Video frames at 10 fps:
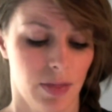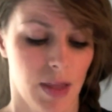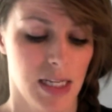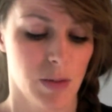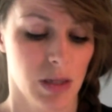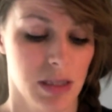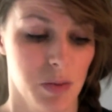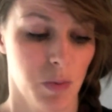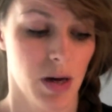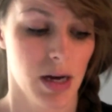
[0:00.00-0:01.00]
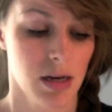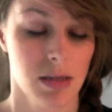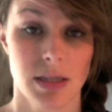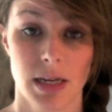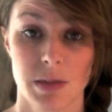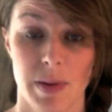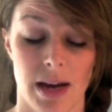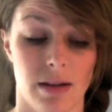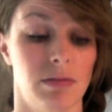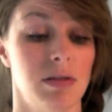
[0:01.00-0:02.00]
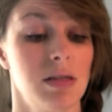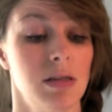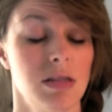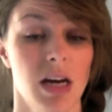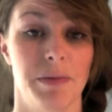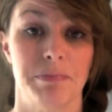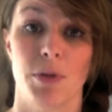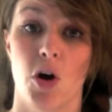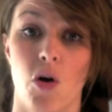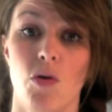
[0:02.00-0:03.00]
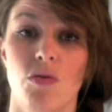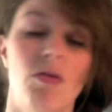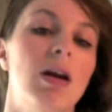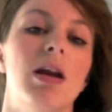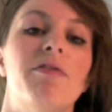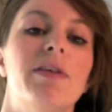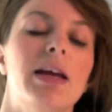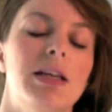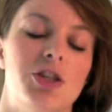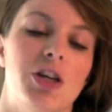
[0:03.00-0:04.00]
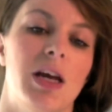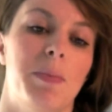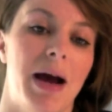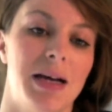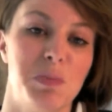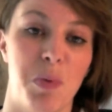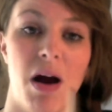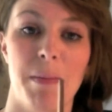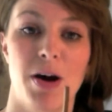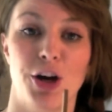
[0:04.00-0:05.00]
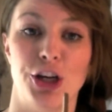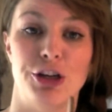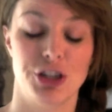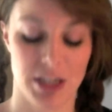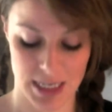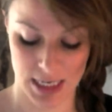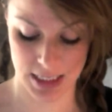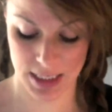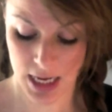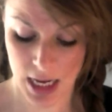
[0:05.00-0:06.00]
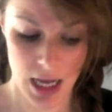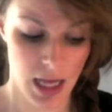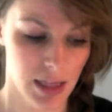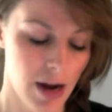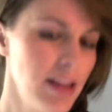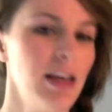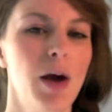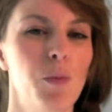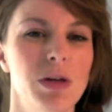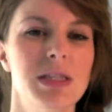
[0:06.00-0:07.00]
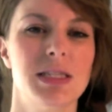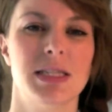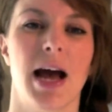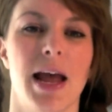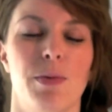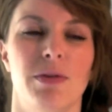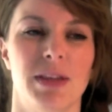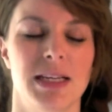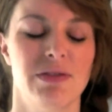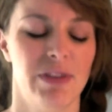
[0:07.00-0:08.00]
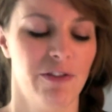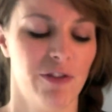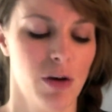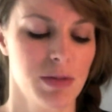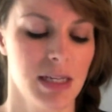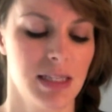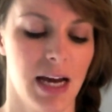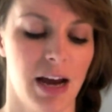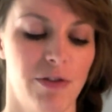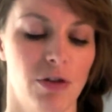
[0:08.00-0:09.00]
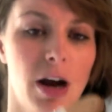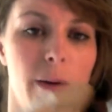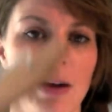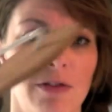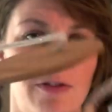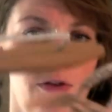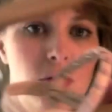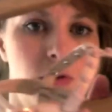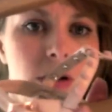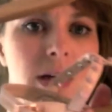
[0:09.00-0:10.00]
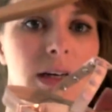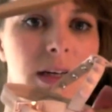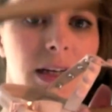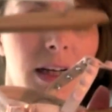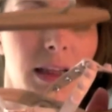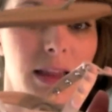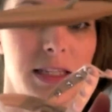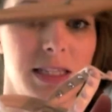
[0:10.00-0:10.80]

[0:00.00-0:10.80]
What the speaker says: These ones were £6. So, all lovely and cheap, as Primark usually does. The only thing I would say with these flip-flops is that if you're going for the